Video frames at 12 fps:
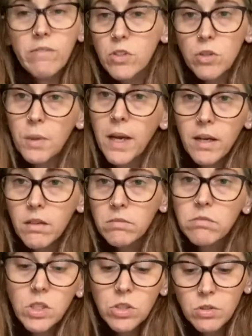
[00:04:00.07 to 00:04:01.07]
to do 8,
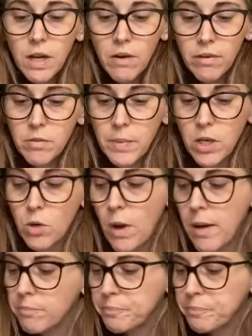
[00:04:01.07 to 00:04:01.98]
you can do however many you want.